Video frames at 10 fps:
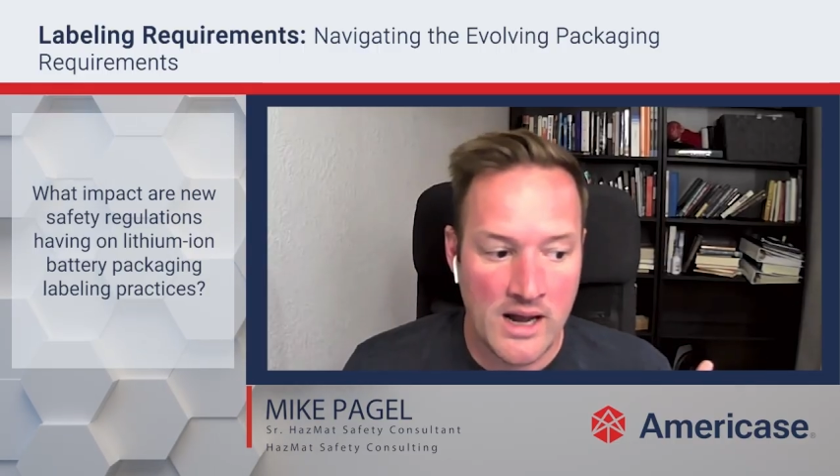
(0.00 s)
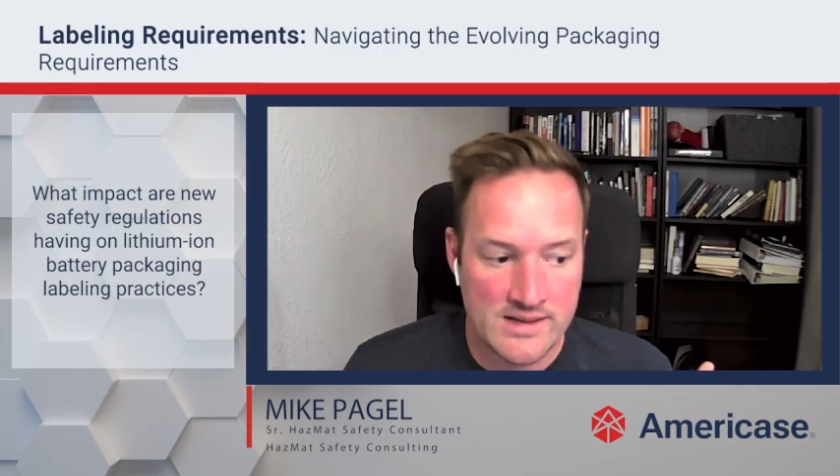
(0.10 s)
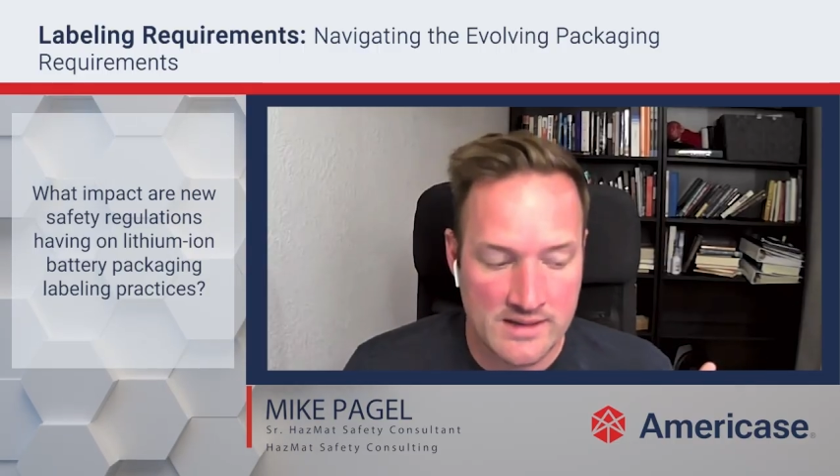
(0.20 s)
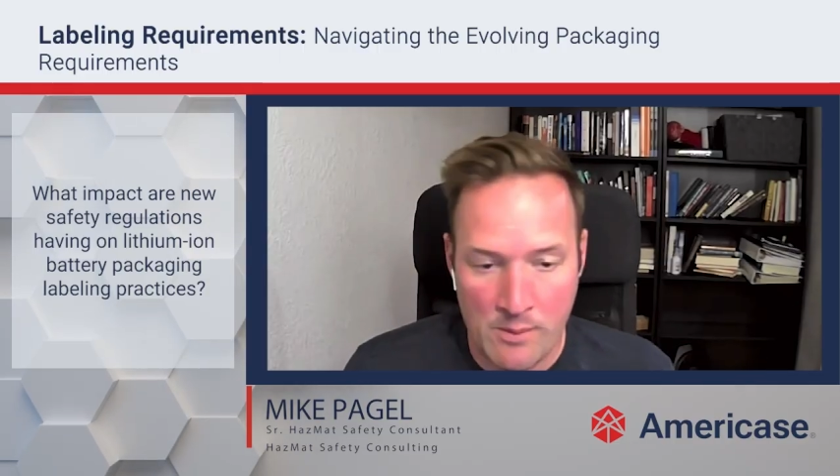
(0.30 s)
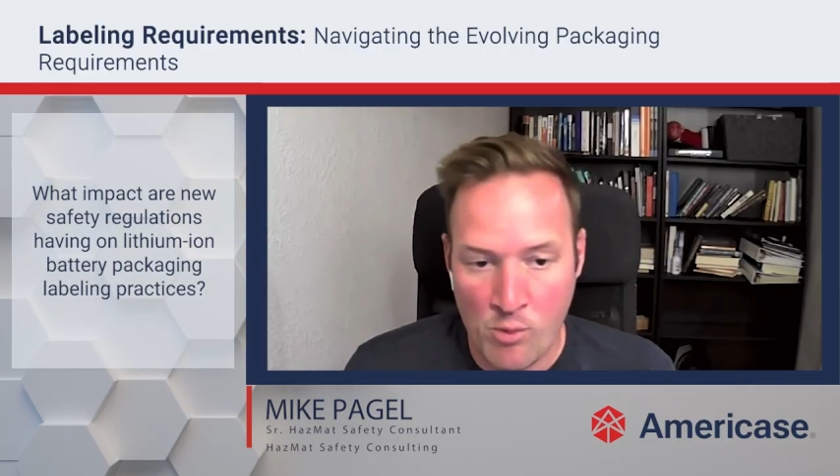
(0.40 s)
it
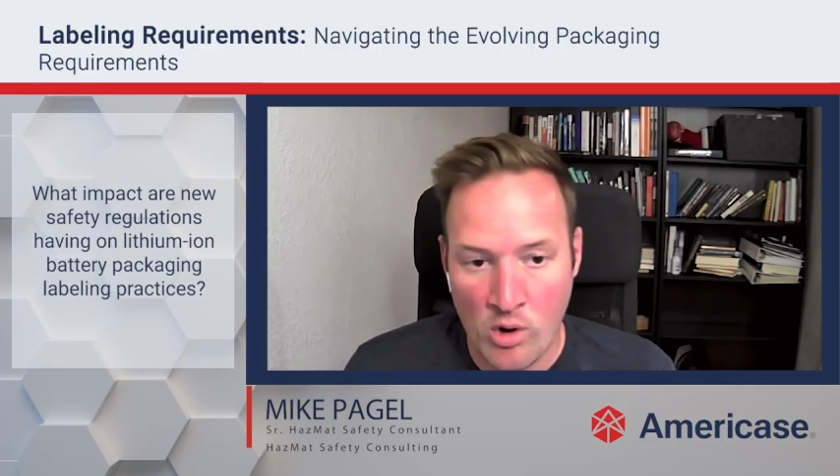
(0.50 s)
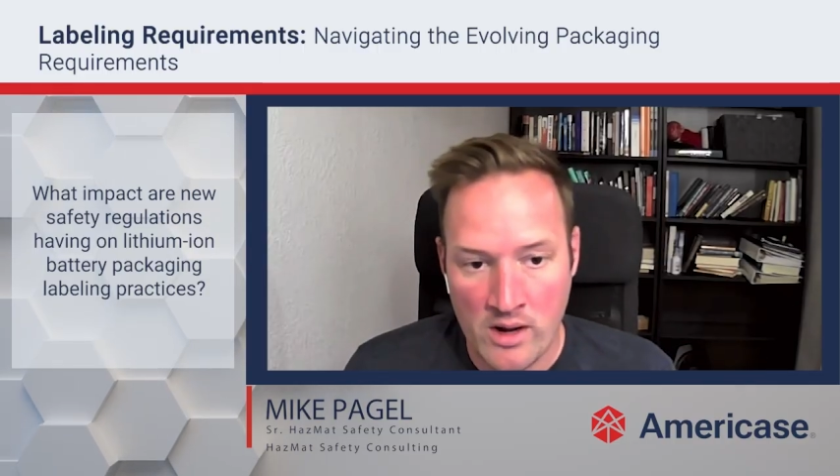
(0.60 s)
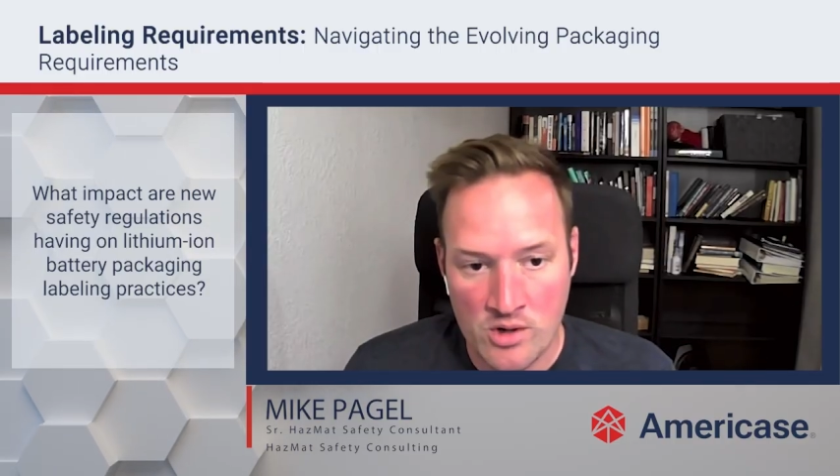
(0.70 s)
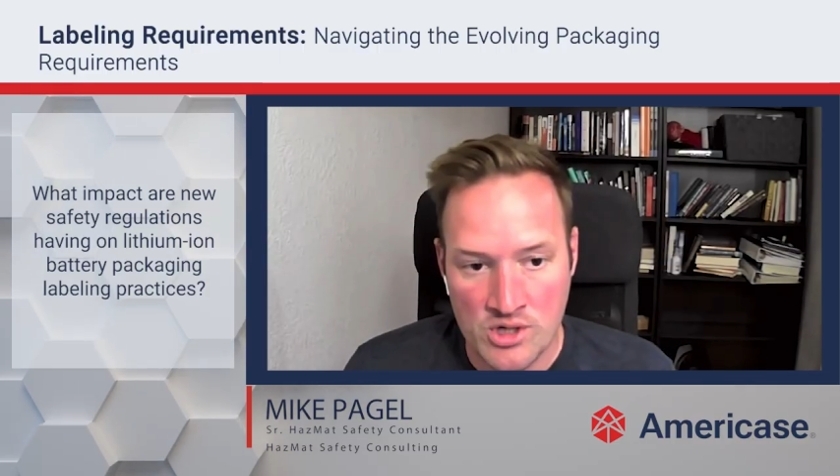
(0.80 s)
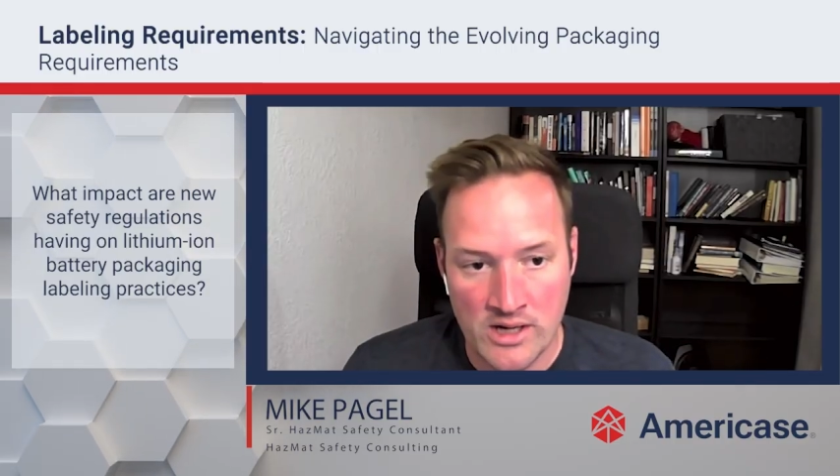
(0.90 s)
has a lot more
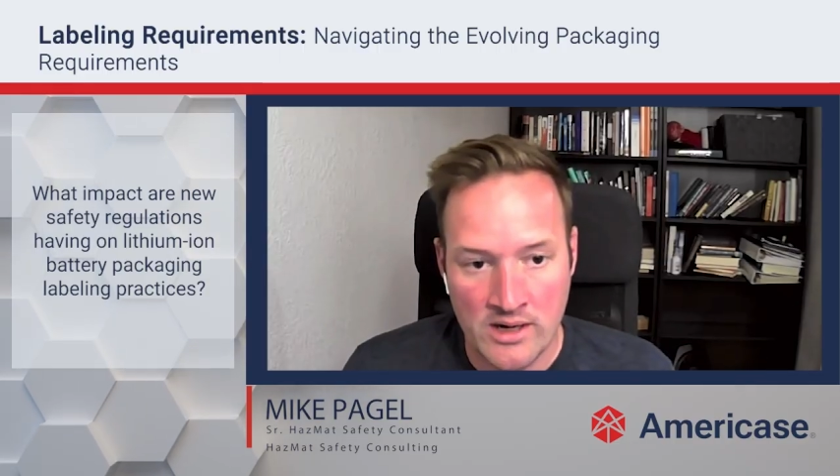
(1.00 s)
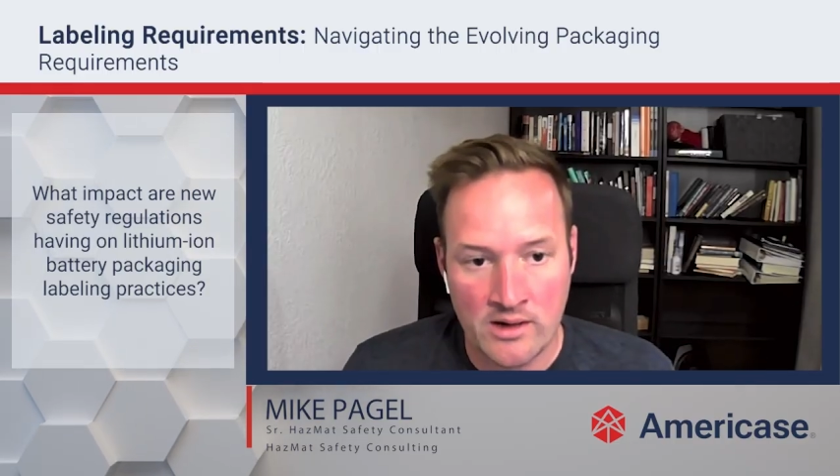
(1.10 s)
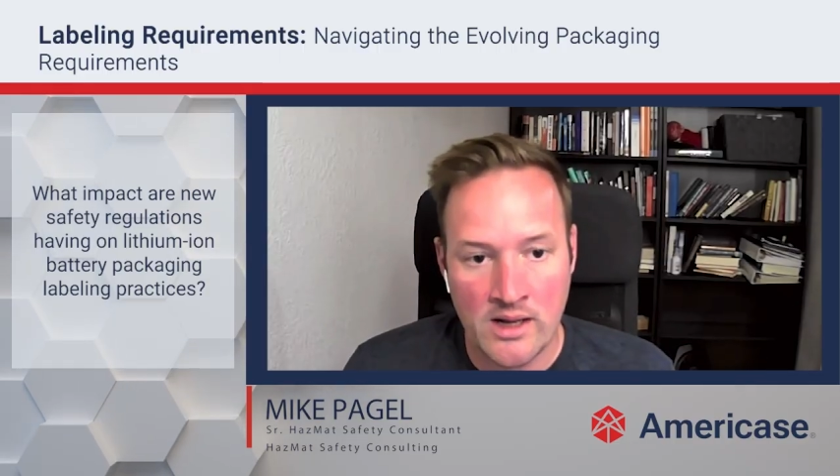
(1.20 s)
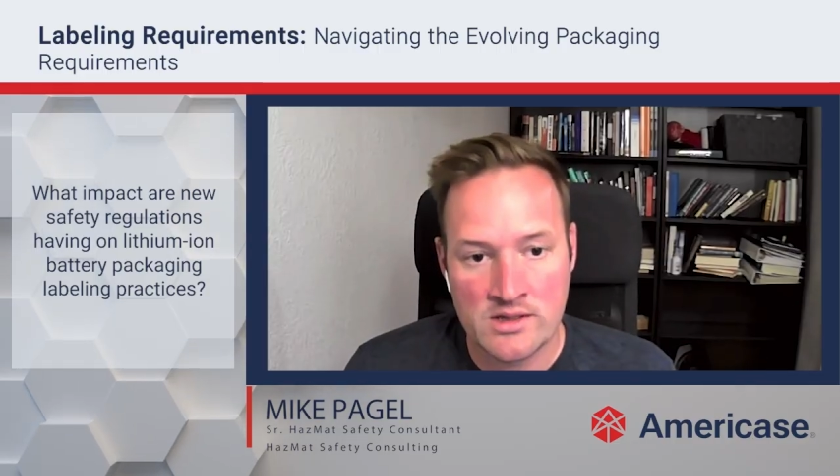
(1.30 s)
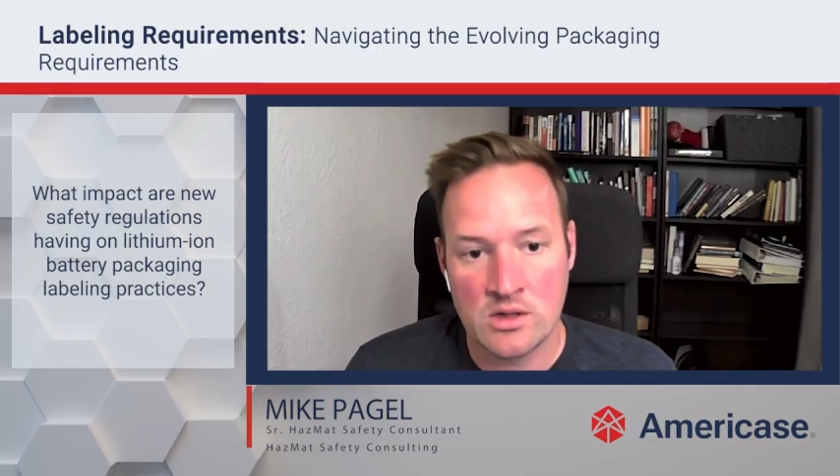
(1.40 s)
energy in
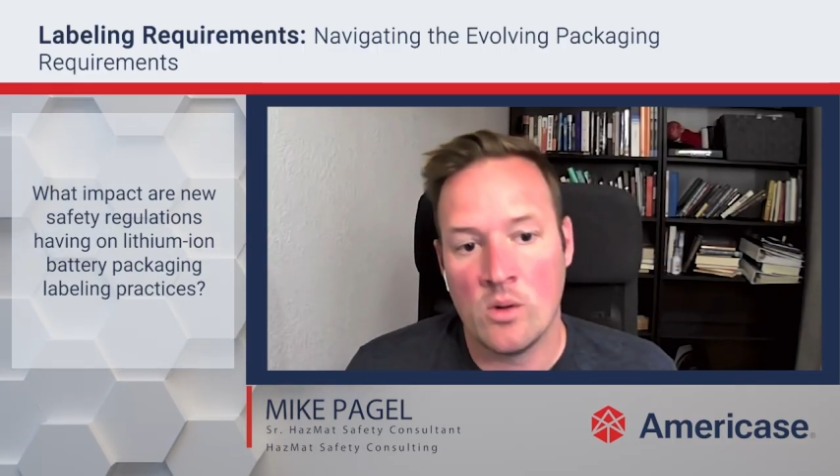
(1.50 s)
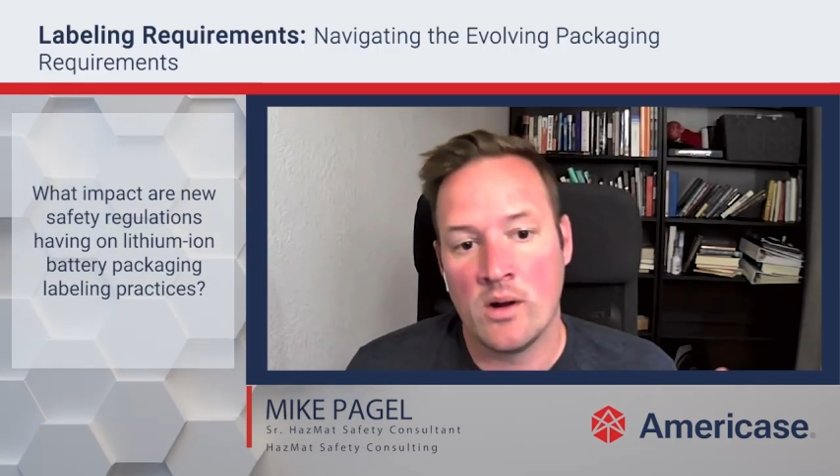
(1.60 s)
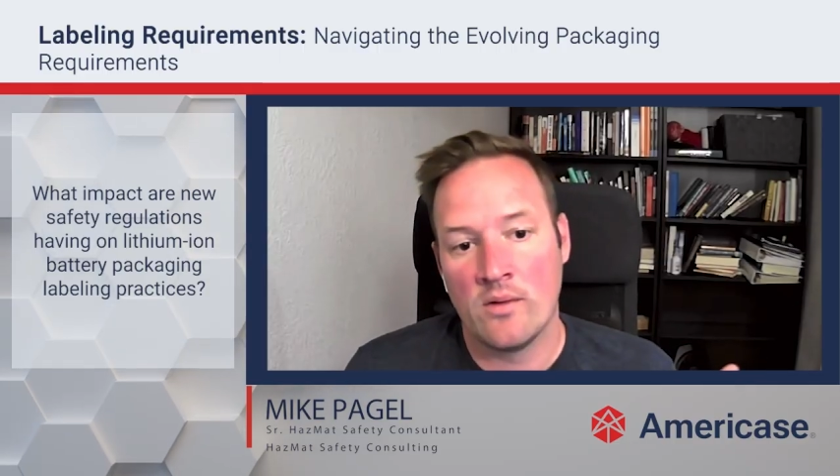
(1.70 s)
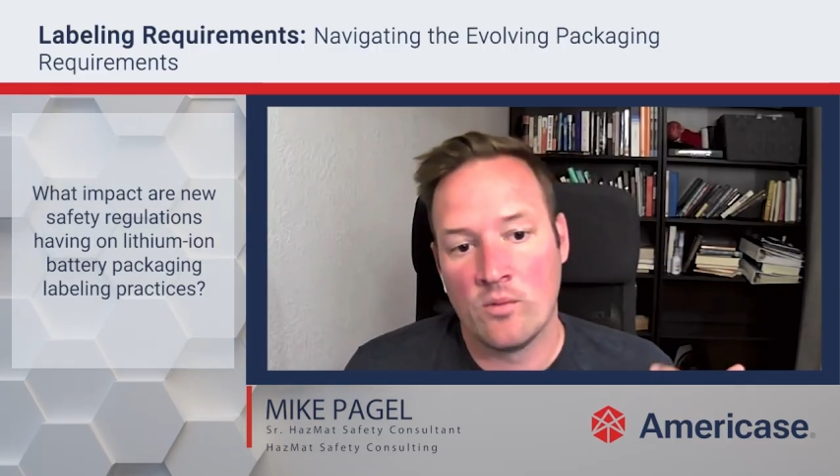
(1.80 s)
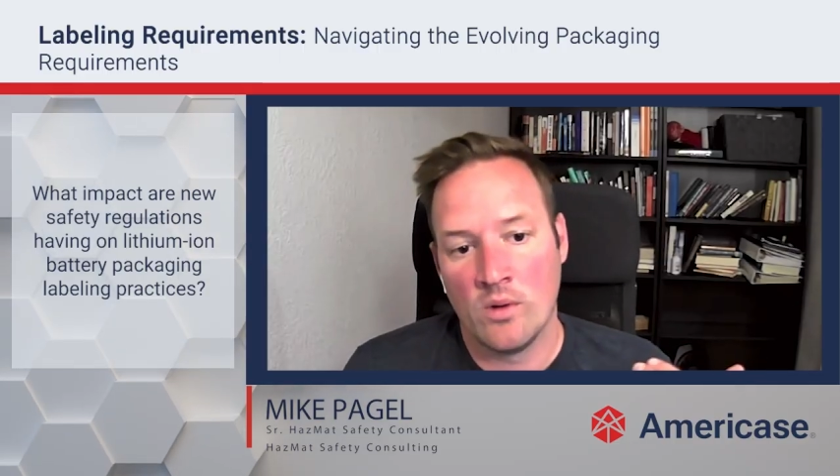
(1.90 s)
it, and so
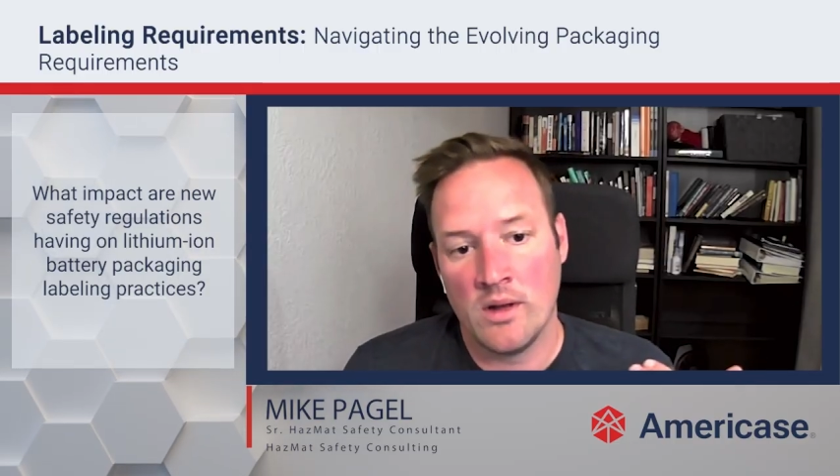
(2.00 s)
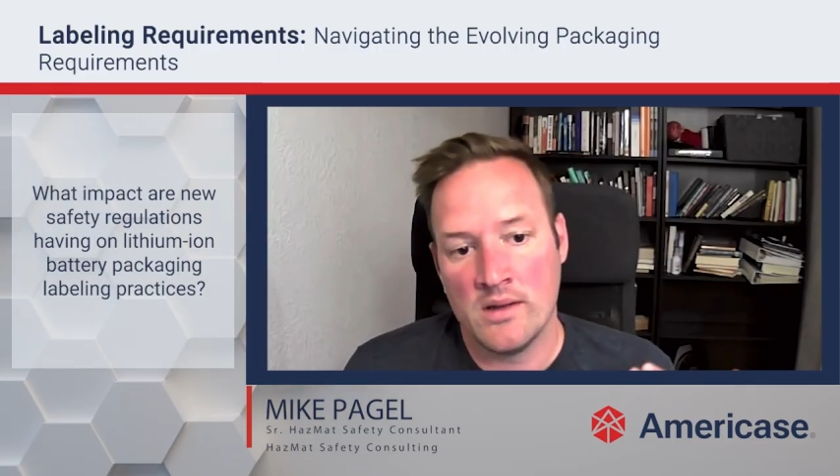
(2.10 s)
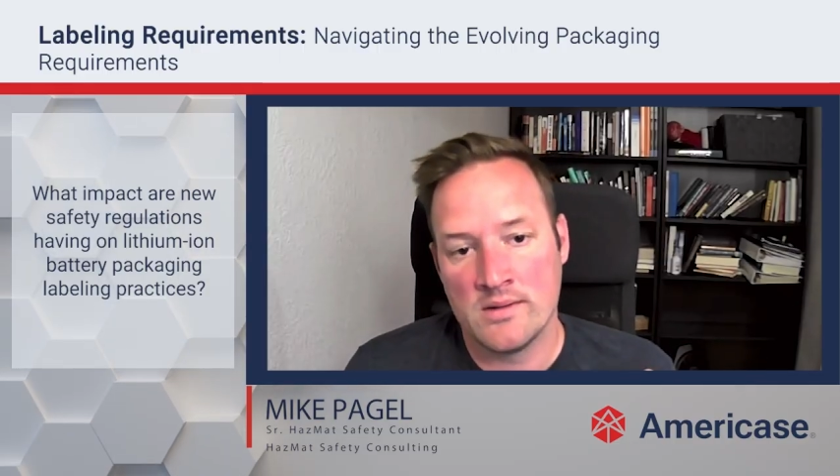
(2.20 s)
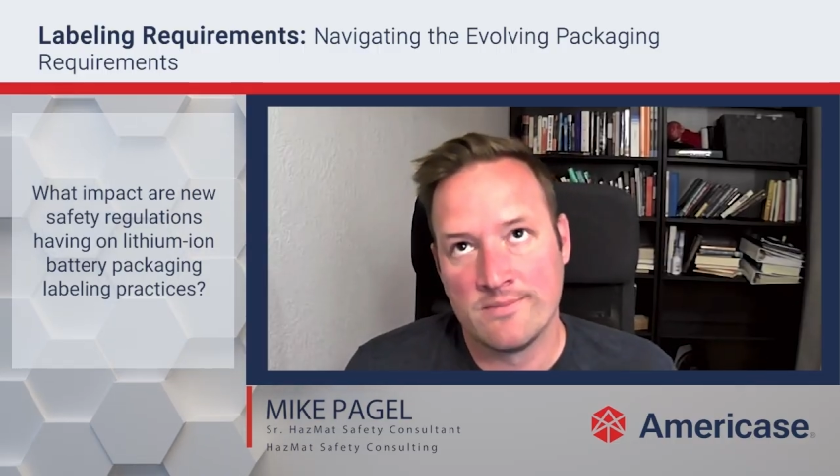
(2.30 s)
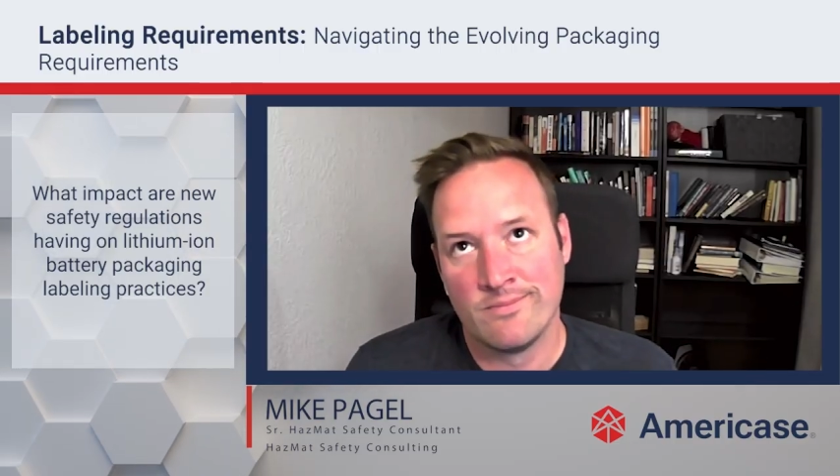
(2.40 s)
it
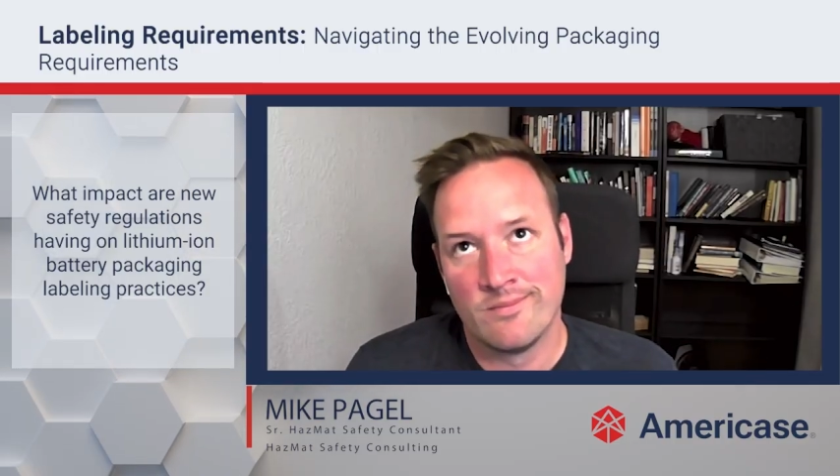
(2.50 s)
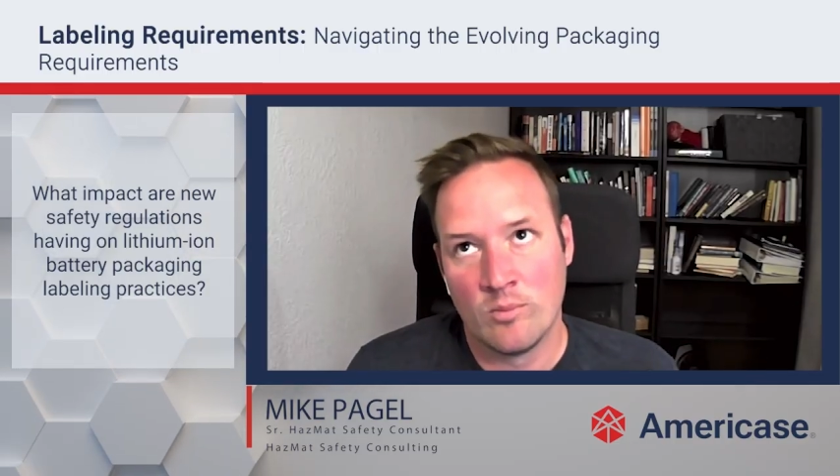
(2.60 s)
is